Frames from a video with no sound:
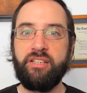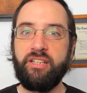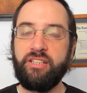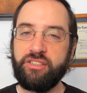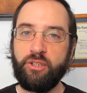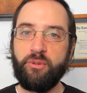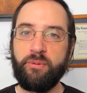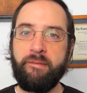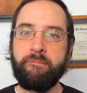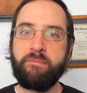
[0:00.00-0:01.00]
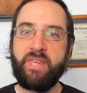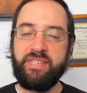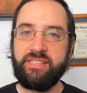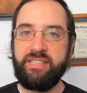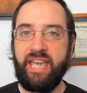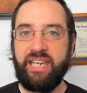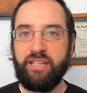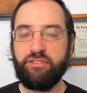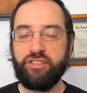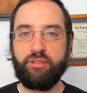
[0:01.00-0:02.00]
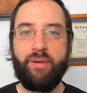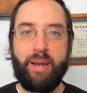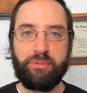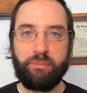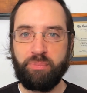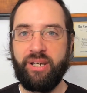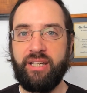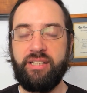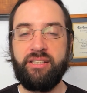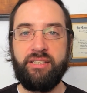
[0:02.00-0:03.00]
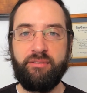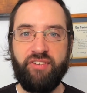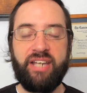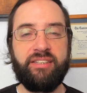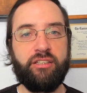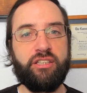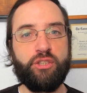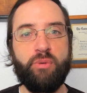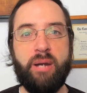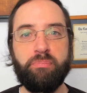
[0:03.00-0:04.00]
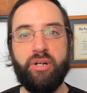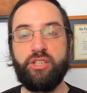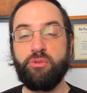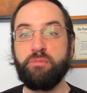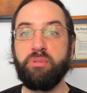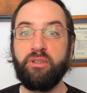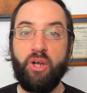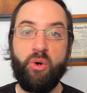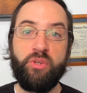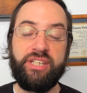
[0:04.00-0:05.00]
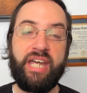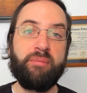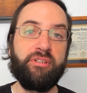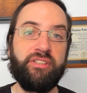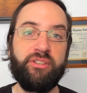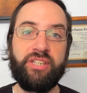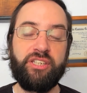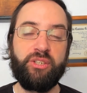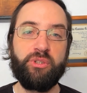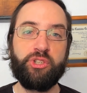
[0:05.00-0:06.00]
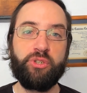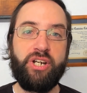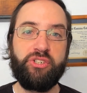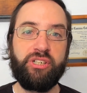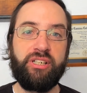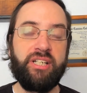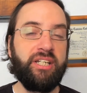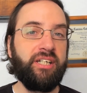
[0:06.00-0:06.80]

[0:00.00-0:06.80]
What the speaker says: And so this negative swap spread, the fact that the swap price was below the nominal yield on the US Treasury,